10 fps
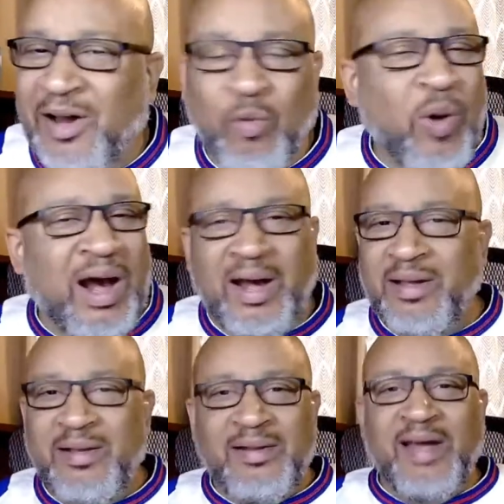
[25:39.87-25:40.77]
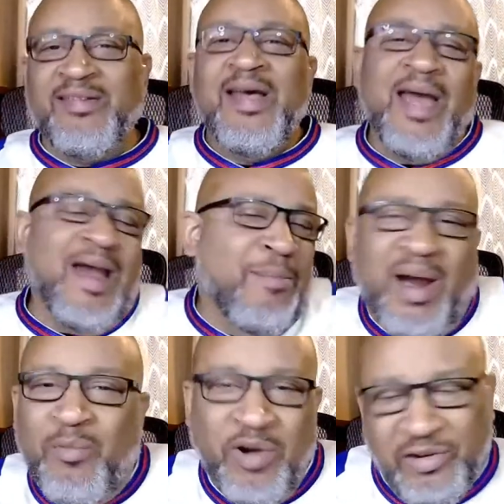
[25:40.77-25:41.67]
a why. That's,
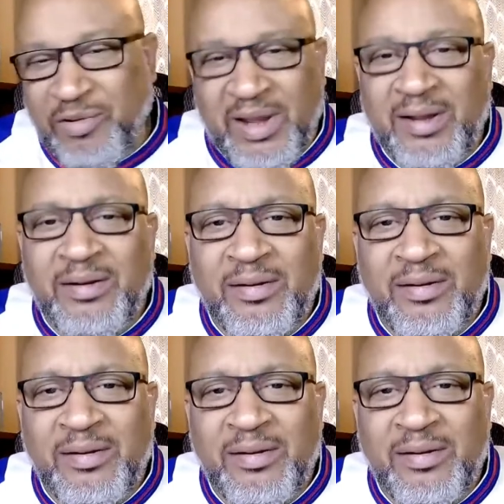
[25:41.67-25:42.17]
everybody want to do that.